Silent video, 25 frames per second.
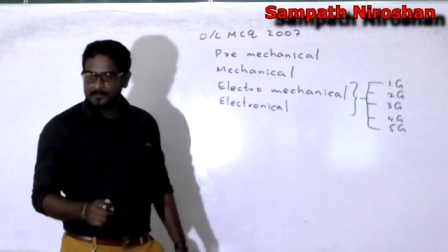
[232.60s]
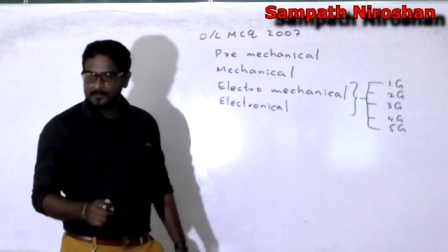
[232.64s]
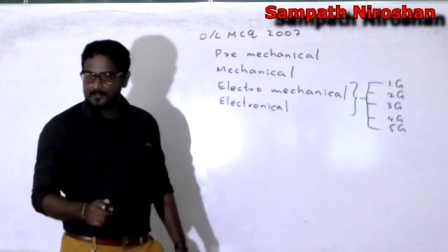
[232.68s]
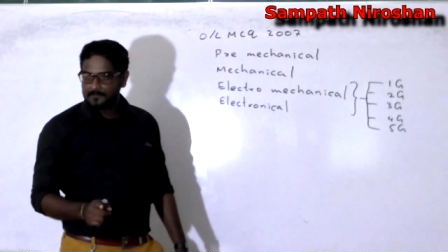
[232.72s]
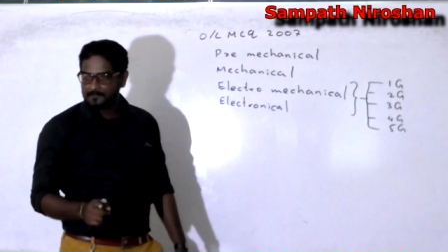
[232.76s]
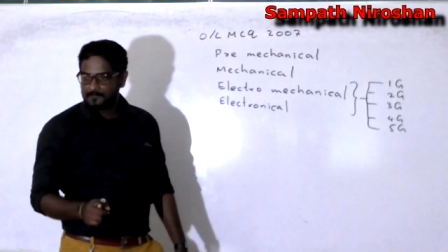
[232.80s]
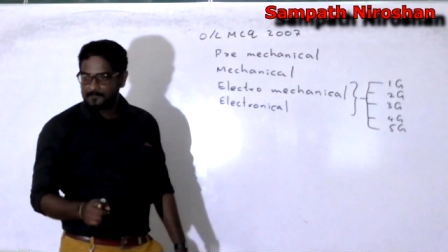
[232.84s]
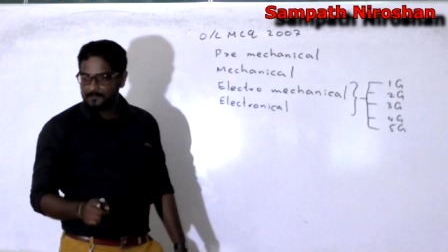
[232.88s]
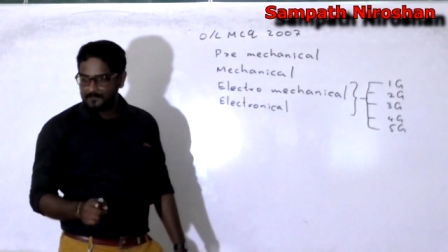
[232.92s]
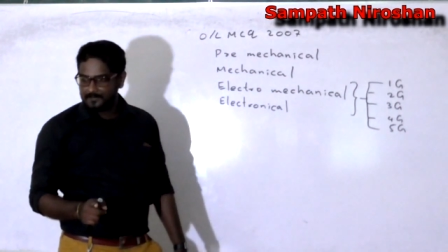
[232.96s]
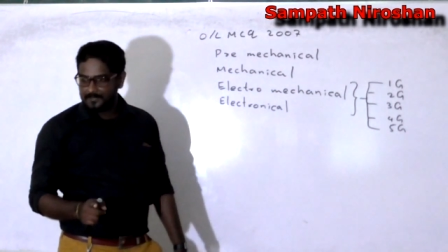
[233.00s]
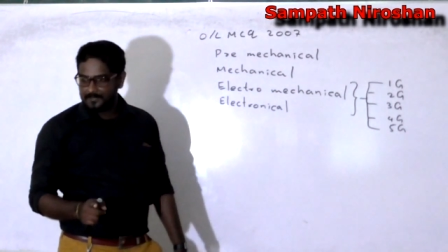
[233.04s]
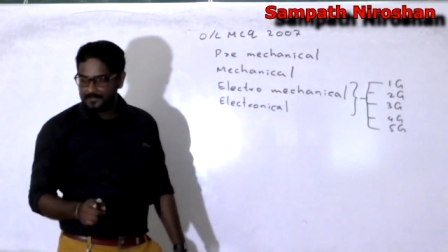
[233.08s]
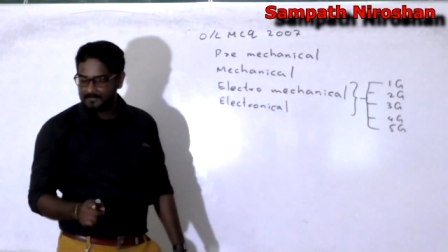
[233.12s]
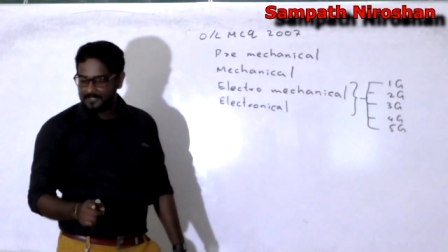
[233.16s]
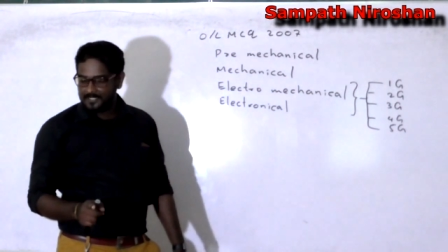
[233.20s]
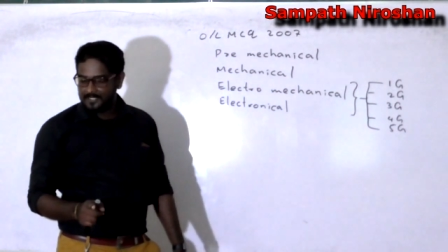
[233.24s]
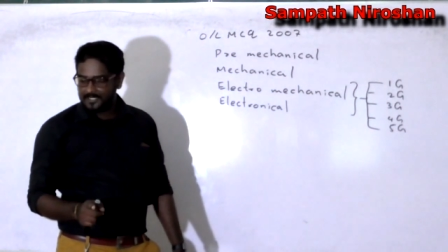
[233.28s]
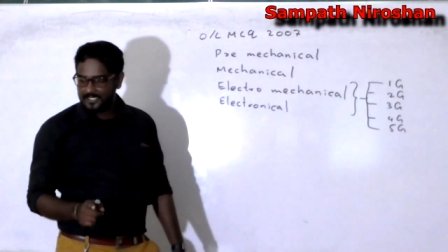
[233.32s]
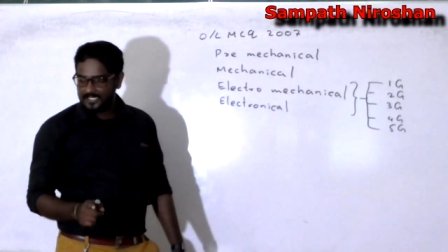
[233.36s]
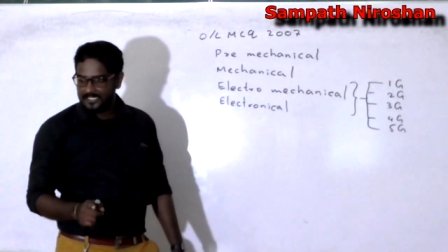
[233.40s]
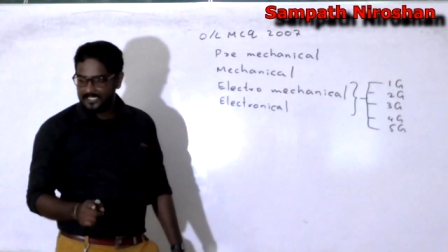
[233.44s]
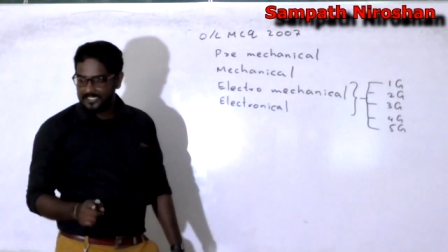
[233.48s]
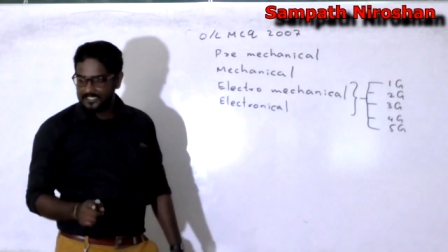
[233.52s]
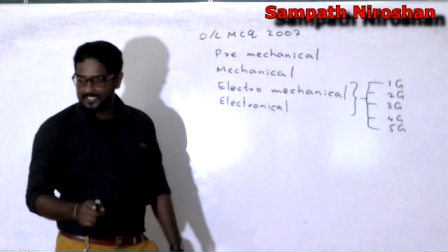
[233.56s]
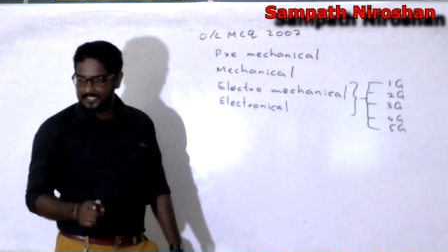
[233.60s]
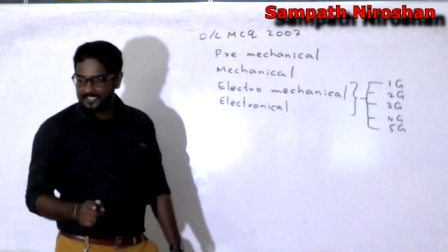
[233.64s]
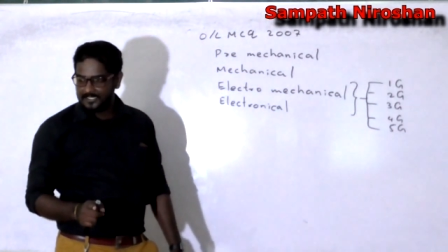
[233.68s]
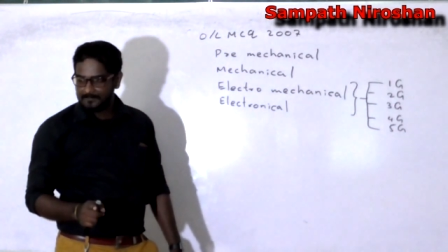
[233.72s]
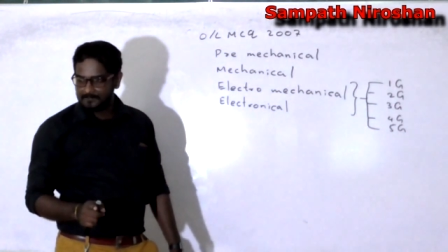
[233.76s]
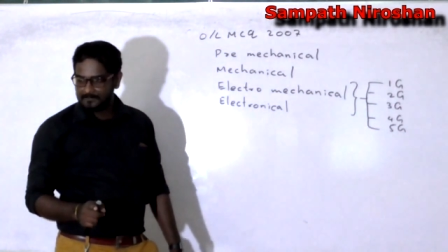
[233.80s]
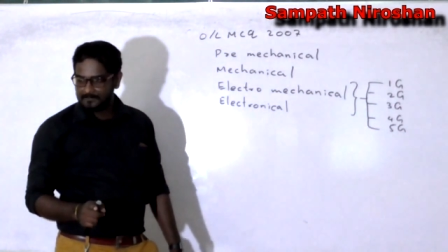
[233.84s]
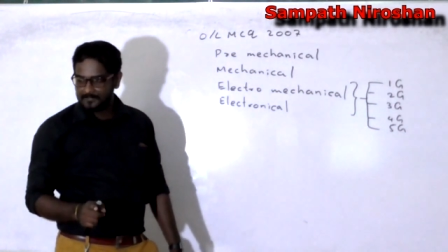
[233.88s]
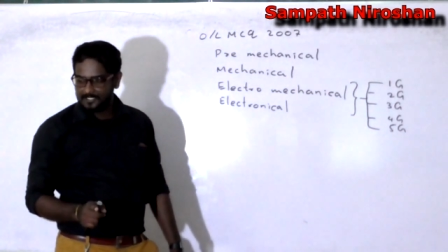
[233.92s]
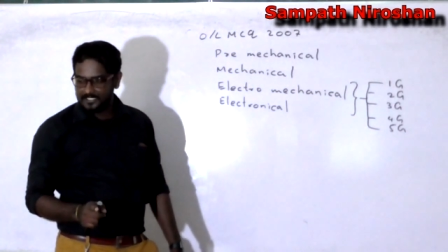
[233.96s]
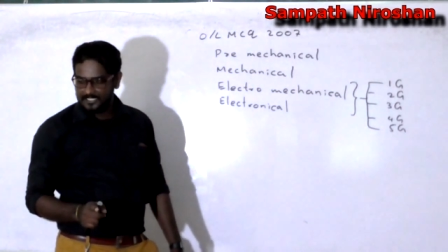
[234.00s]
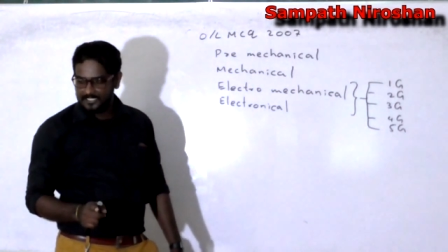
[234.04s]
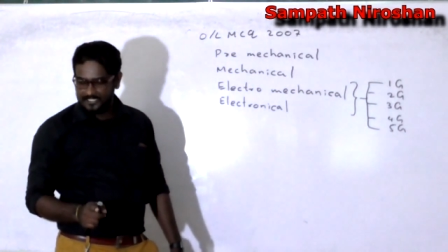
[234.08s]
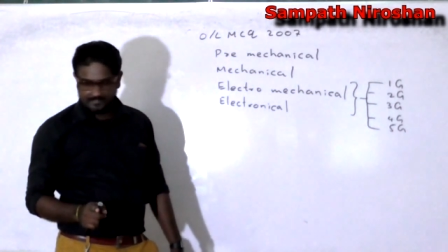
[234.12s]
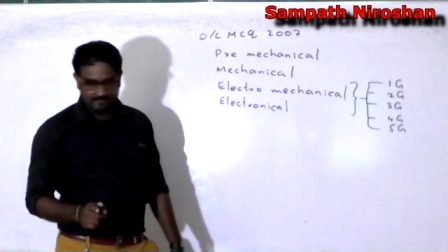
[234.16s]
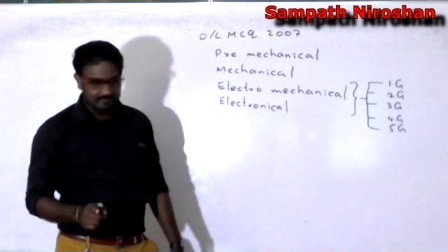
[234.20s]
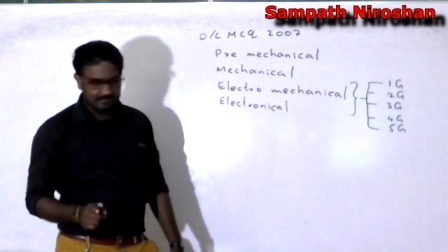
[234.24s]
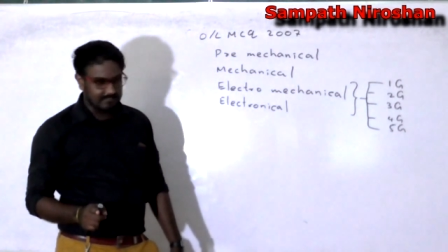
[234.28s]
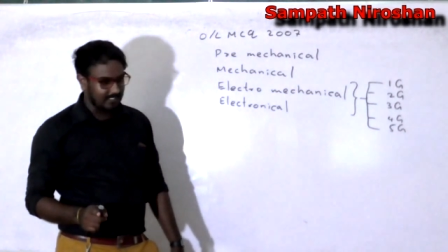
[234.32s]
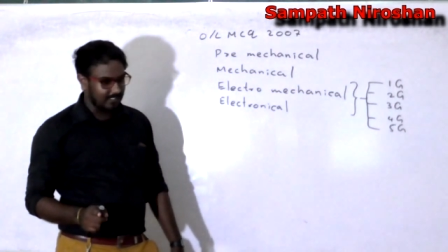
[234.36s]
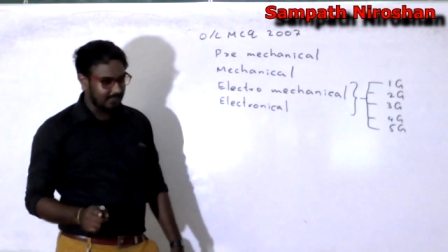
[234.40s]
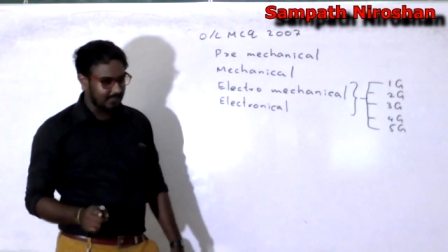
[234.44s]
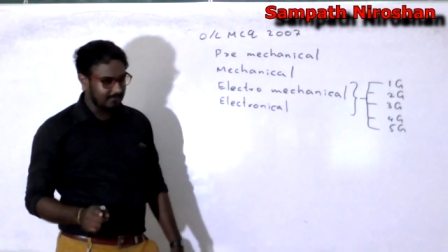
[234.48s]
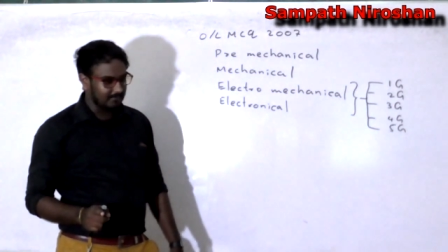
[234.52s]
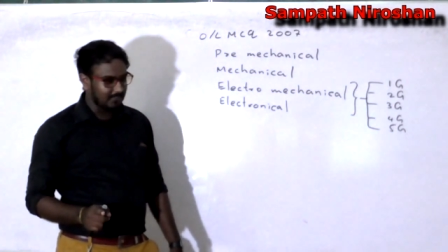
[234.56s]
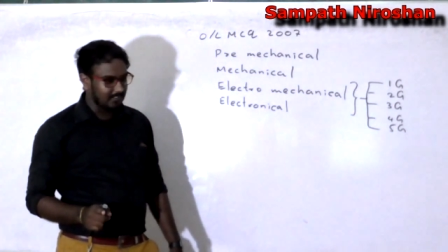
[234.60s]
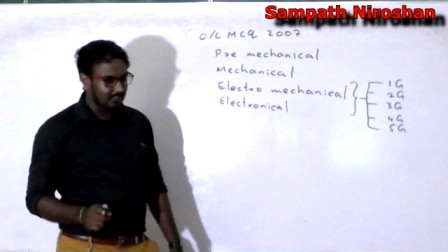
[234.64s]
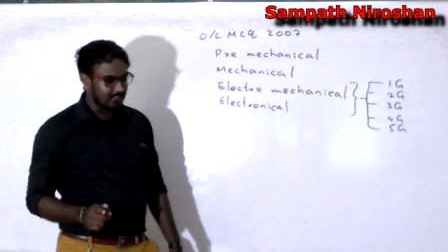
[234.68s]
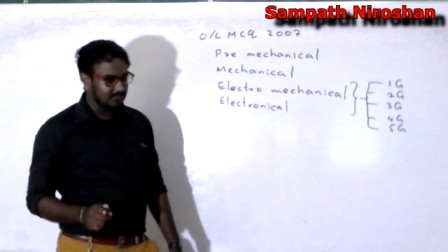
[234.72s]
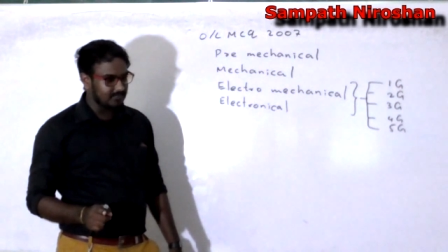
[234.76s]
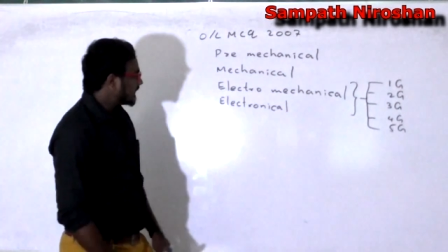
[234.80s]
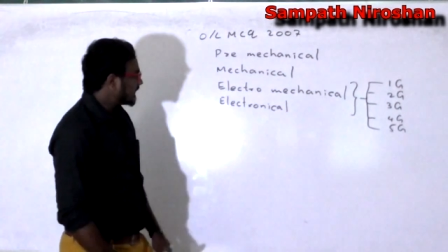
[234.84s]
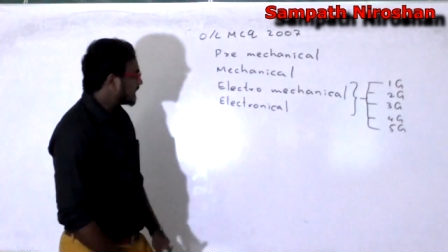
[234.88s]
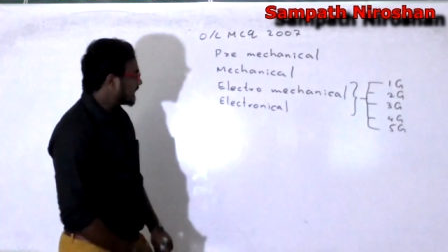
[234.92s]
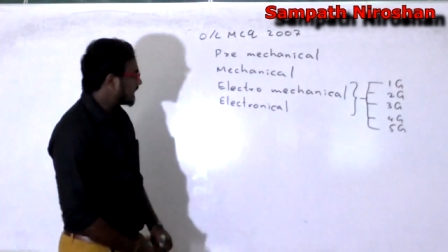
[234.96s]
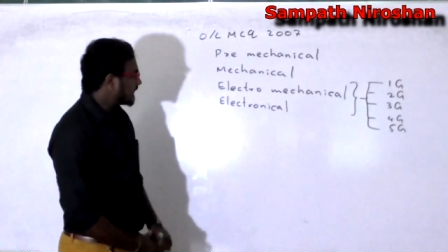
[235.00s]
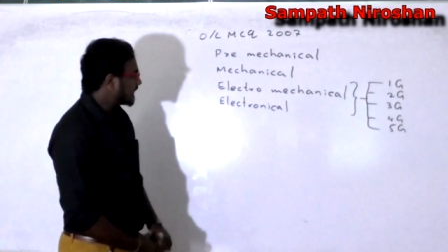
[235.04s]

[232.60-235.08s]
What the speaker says: computer programmer in the computer history.